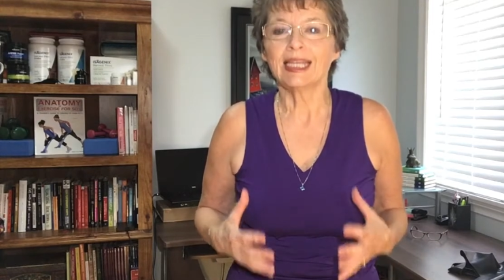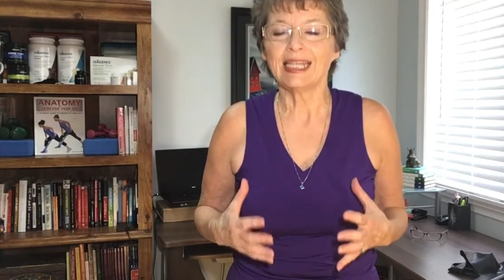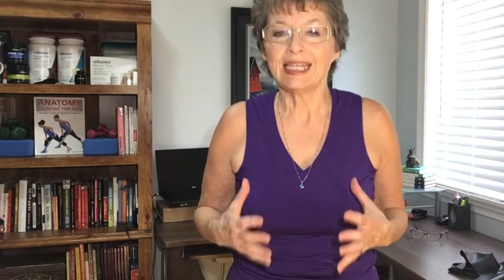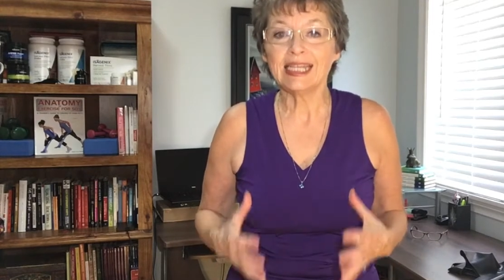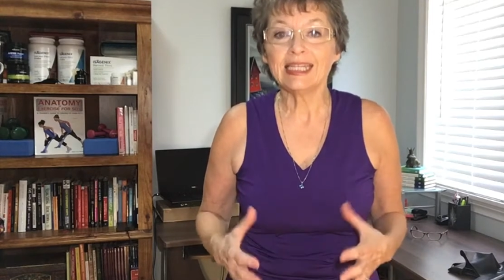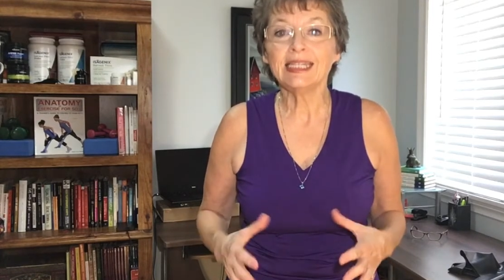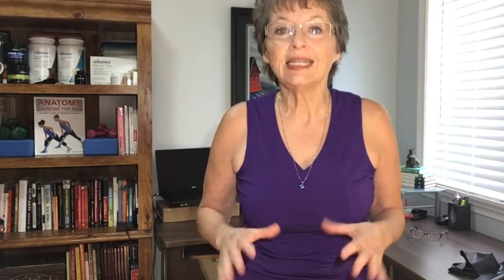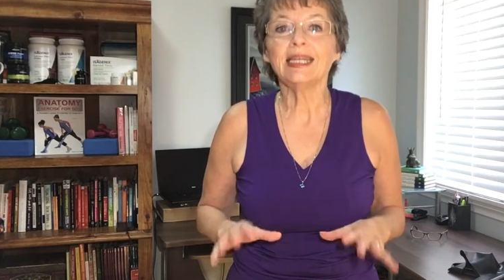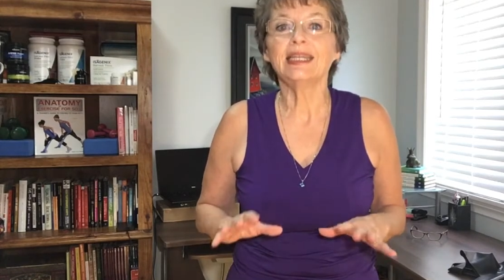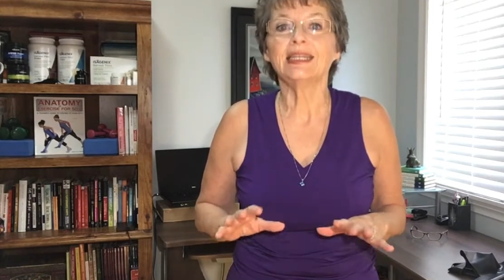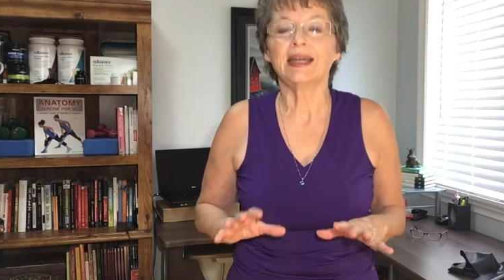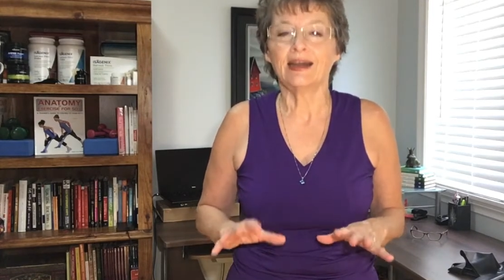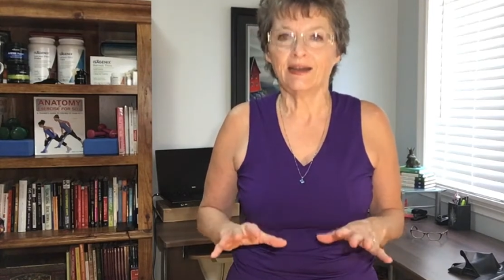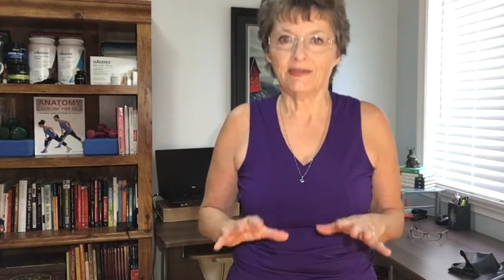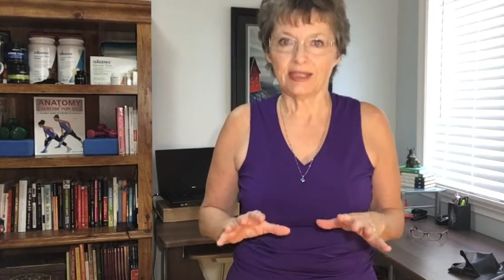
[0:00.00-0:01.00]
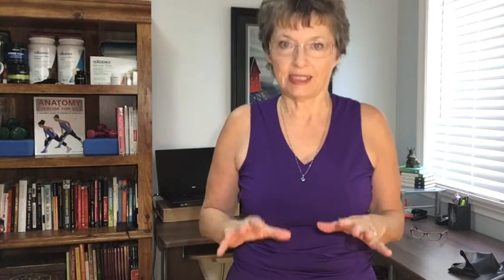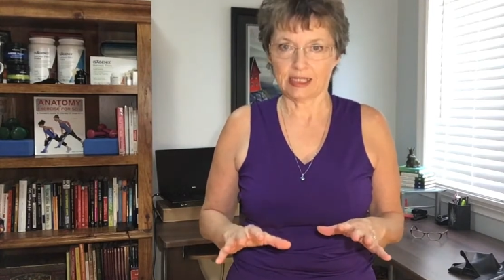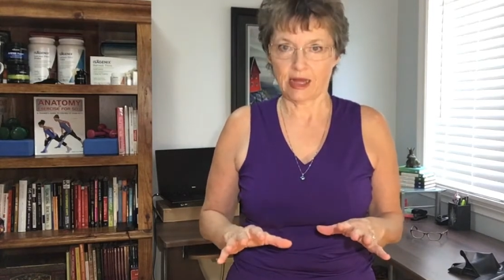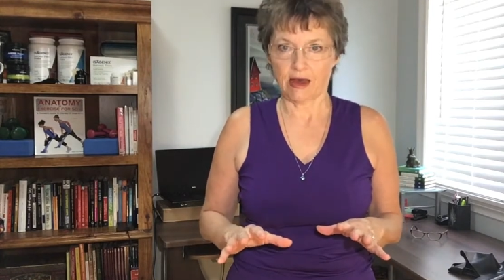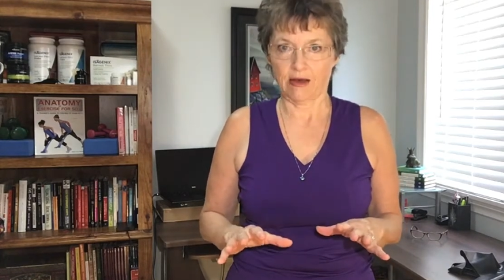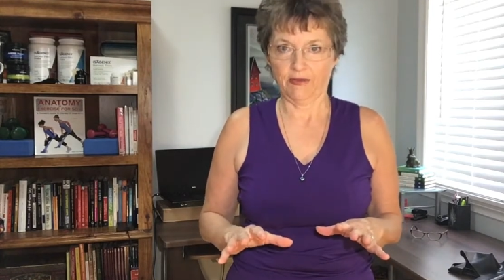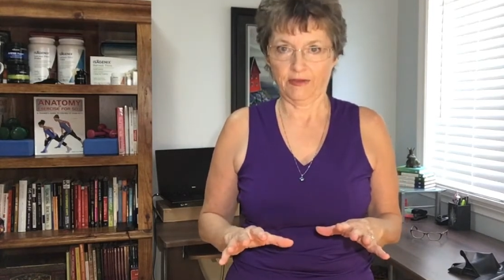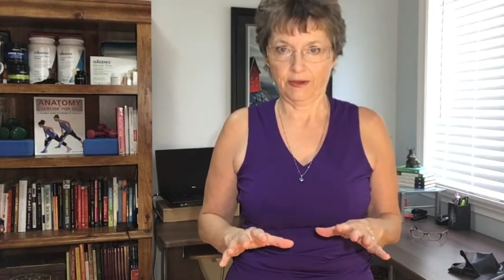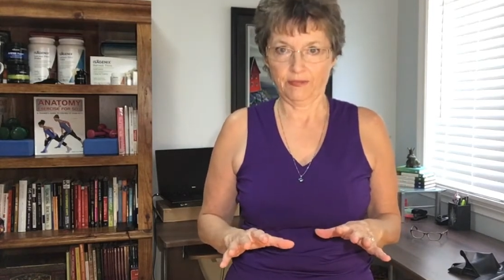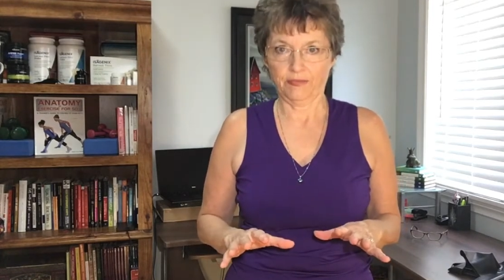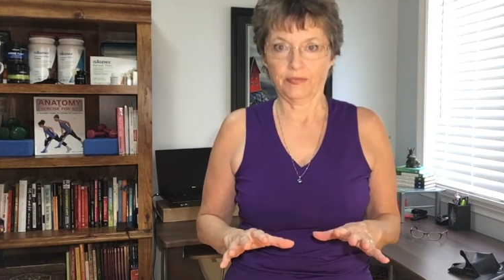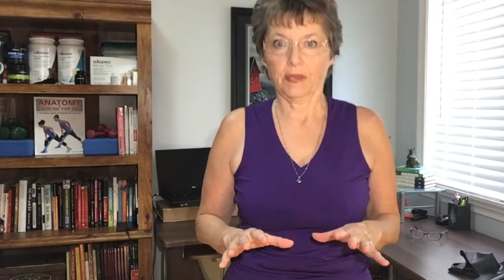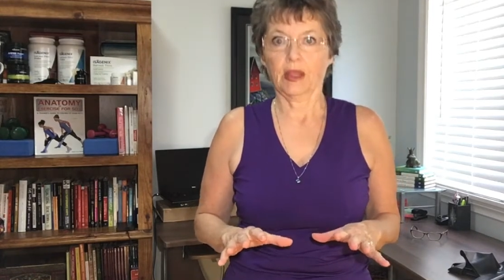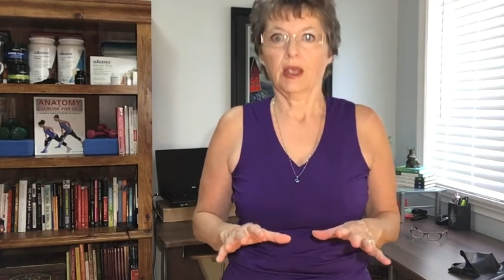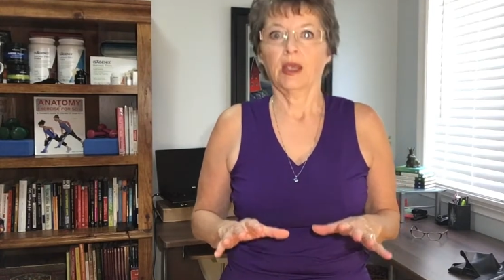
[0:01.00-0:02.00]
in and of itself.
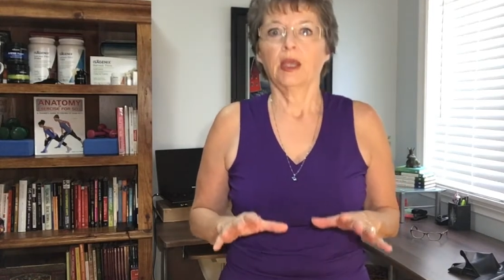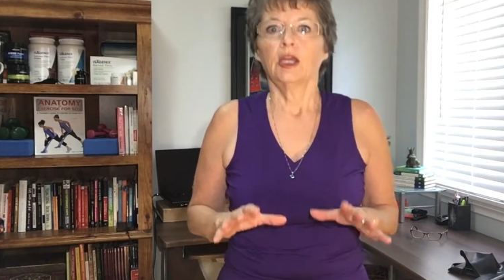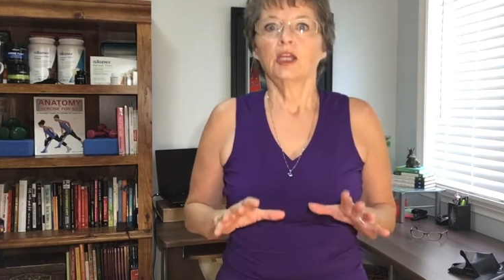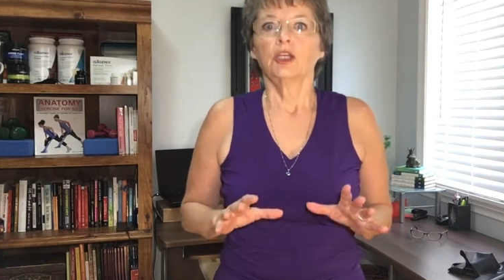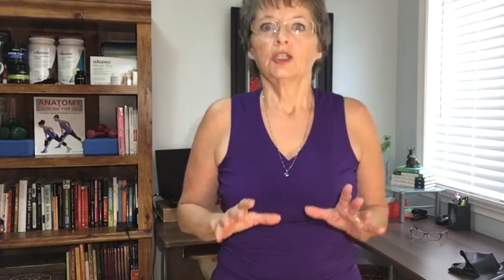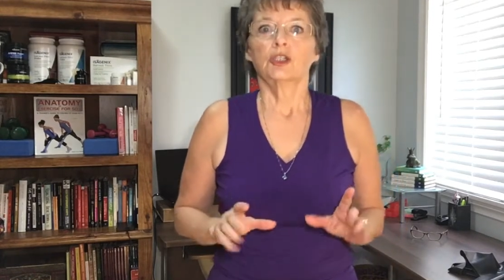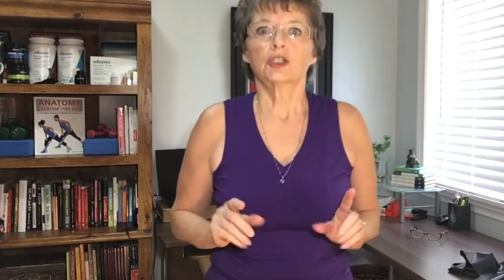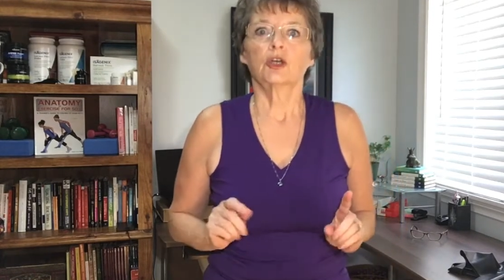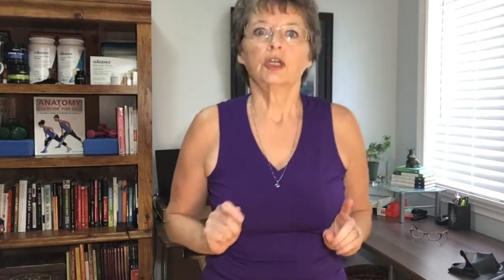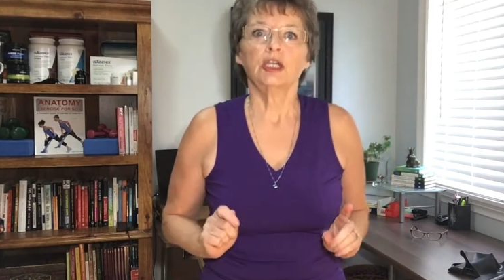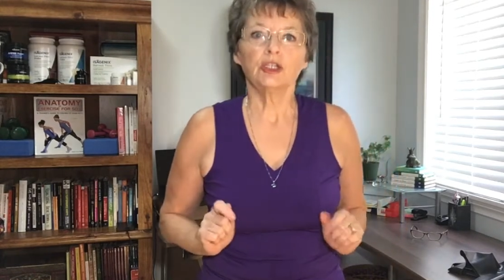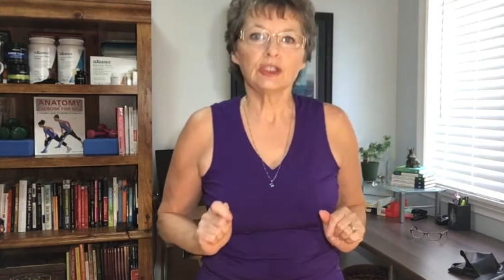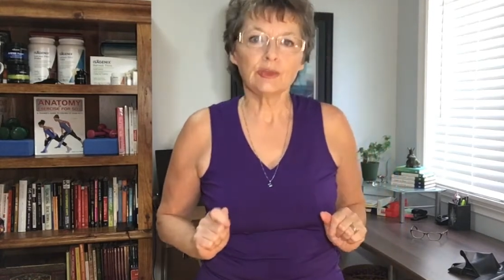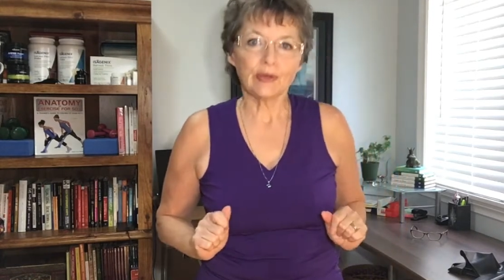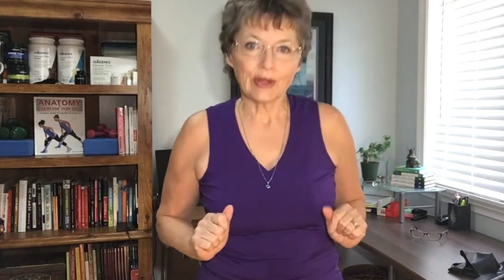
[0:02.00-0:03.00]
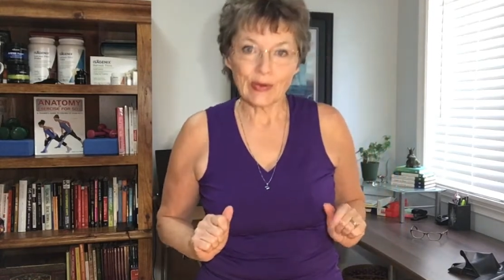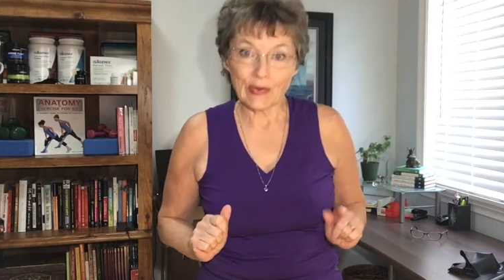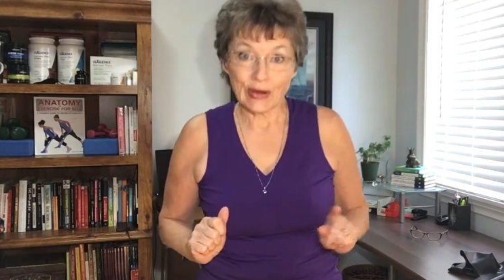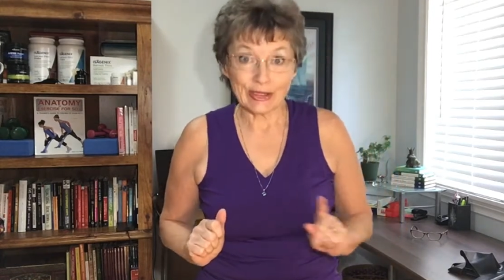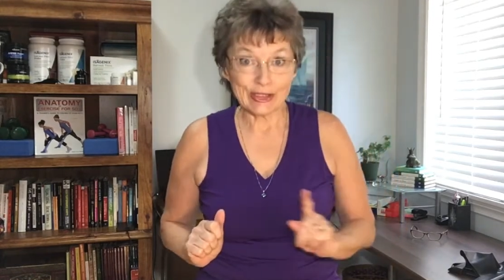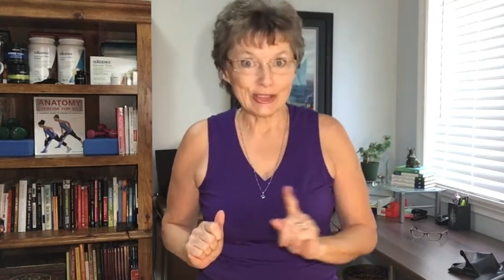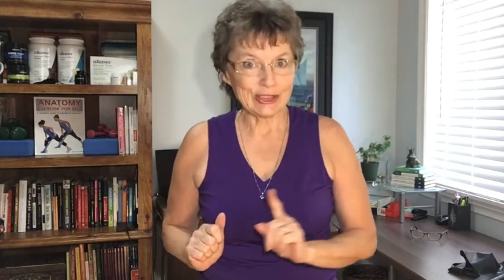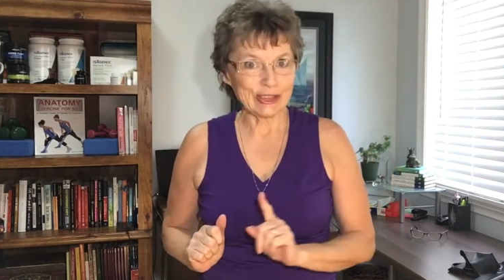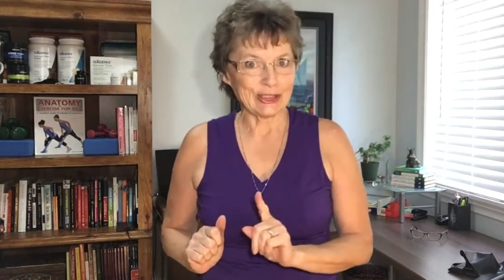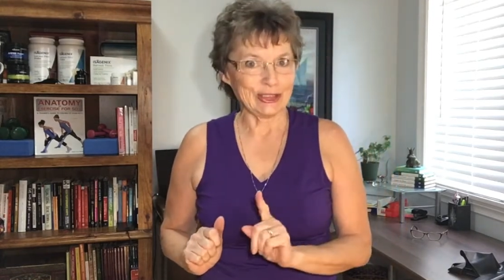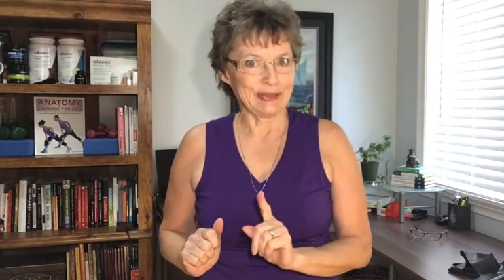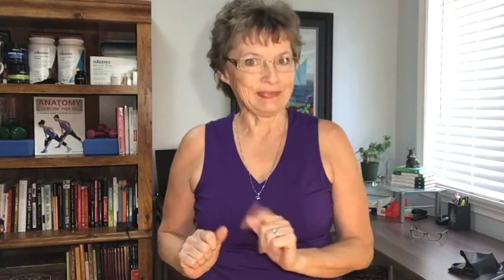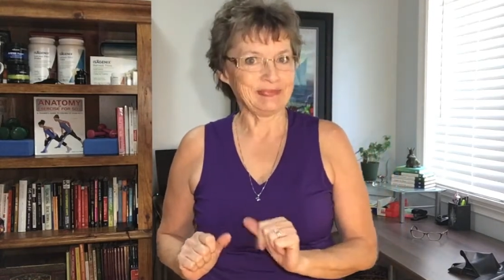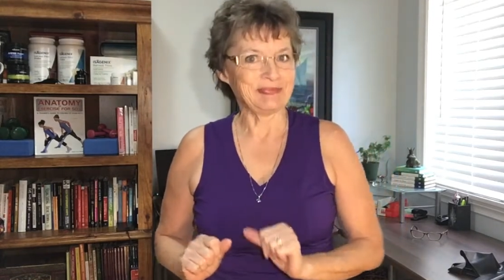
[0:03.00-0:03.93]
So here's what I want you to do.